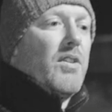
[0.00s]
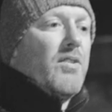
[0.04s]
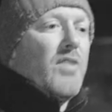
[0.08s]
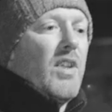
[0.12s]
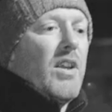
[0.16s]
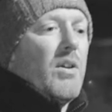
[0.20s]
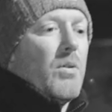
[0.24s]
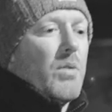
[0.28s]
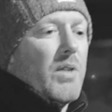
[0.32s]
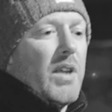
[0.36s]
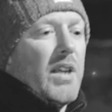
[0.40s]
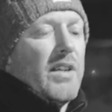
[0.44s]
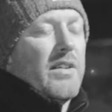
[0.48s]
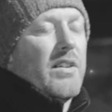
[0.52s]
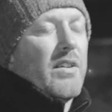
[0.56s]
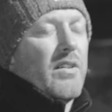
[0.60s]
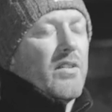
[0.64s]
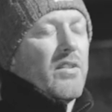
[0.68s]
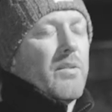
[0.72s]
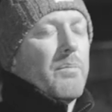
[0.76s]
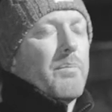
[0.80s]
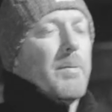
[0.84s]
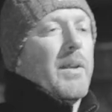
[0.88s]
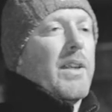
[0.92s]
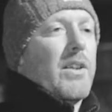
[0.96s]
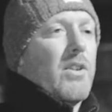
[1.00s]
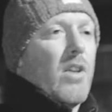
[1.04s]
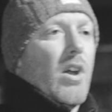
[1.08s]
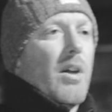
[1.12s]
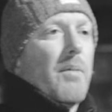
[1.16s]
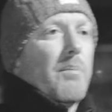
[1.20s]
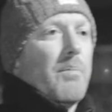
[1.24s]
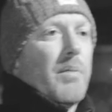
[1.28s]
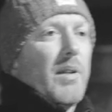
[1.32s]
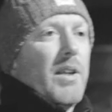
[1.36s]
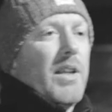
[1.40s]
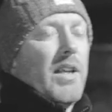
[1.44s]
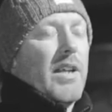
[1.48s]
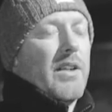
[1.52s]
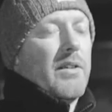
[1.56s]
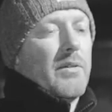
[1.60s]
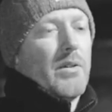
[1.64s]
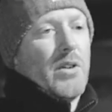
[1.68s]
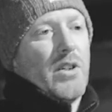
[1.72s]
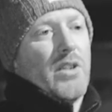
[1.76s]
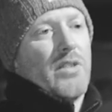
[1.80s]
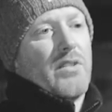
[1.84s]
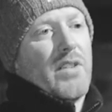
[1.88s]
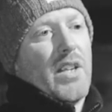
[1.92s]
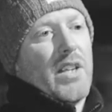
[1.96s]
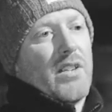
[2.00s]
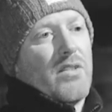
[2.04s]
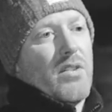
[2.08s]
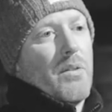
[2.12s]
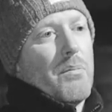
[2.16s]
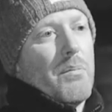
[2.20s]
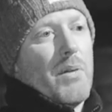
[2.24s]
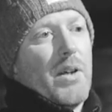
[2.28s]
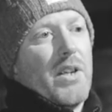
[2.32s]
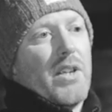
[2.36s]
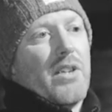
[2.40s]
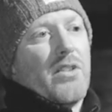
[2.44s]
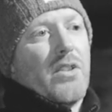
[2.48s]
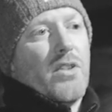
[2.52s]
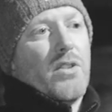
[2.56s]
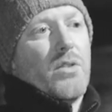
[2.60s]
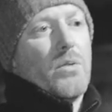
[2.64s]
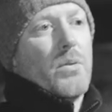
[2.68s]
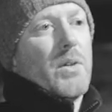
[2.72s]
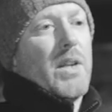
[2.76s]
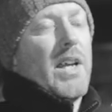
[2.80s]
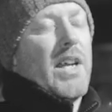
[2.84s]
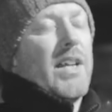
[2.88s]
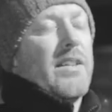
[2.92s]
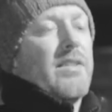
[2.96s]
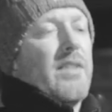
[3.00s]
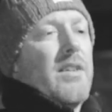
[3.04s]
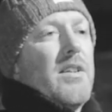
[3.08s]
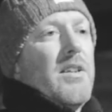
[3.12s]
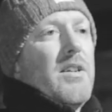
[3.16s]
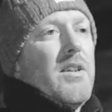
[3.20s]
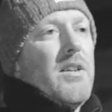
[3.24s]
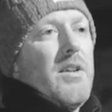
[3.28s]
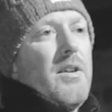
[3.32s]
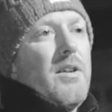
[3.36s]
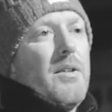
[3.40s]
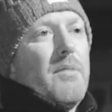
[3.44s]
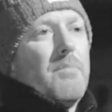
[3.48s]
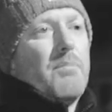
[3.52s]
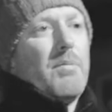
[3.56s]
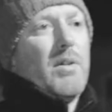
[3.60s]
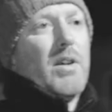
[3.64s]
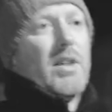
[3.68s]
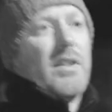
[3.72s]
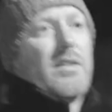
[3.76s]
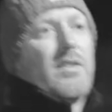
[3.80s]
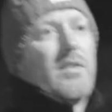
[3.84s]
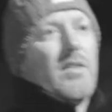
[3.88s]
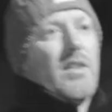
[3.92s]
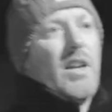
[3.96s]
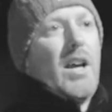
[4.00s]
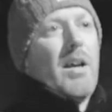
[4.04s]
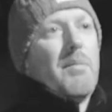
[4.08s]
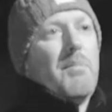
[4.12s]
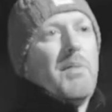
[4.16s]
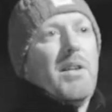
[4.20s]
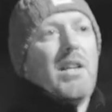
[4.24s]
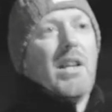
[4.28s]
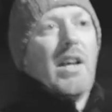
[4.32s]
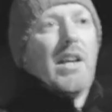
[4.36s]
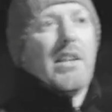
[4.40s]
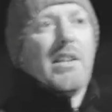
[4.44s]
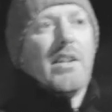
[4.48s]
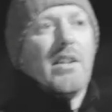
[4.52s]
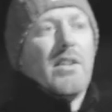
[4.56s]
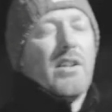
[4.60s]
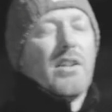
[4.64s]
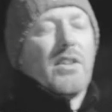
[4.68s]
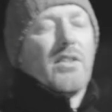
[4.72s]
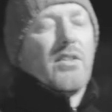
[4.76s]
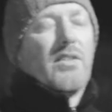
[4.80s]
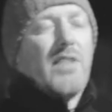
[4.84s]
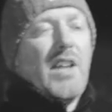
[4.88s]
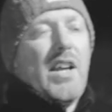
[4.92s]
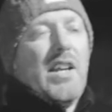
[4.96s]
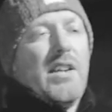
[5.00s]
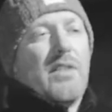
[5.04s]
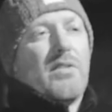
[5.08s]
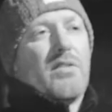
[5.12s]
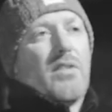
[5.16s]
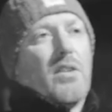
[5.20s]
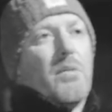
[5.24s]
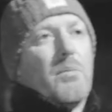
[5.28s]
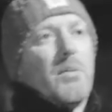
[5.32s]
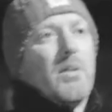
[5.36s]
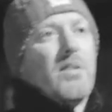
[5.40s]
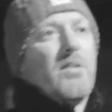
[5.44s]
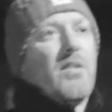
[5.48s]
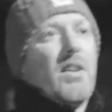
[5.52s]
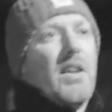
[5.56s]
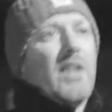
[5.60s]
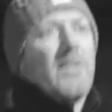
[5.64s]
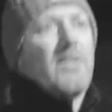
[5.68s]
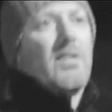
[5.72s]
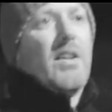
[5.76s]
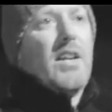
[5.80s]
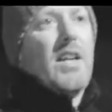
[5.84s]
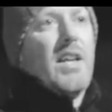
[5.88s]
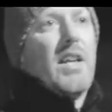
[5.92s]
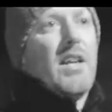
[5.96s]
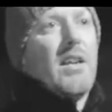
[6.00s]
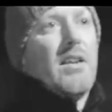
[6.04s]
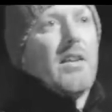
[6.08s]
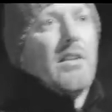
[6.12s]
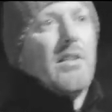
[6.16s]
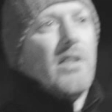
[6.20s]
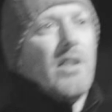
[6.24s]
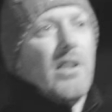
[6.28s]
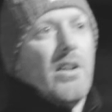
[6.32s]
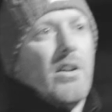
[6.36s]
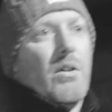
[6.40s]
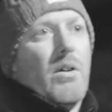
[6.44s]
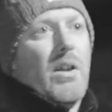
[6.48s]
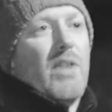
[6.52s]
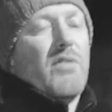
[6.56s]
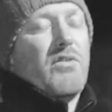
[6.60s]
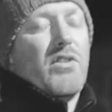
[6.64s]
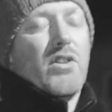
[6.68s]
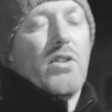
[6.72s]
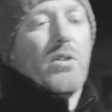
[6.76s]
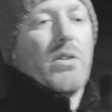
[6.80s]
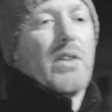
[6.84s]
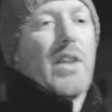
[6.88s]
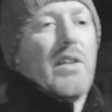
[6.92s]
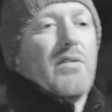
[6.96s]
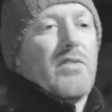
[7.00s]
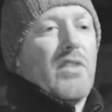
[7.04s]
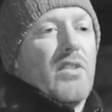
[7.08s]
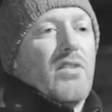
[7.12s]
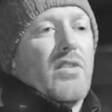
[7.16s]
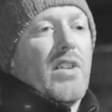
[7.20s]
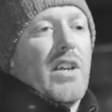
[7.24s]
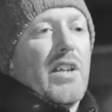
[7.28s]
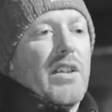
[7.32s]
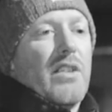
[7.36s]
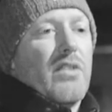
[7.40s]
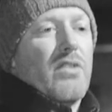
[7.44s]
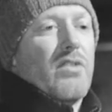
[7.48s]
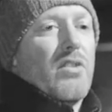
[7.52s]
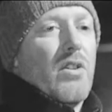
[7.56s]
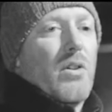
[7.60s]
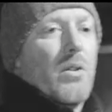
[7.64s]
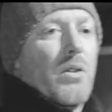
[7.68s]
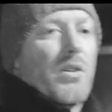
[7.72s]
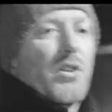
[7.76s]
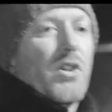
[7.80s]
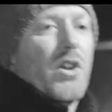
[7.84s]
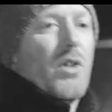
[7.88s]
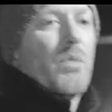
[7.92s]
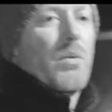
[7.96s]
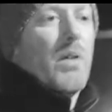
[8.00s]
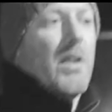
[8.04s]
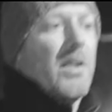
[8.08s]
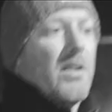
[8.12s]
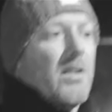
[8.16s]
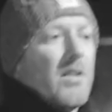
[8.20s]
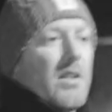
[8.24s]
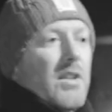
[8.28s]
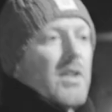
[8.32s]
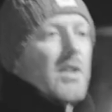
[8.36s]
say, okay, this is a big company and I'm going to take some money to do that. But I mean, I can understand if someone says, hey, you know, if you don't have to sell your soul, no one,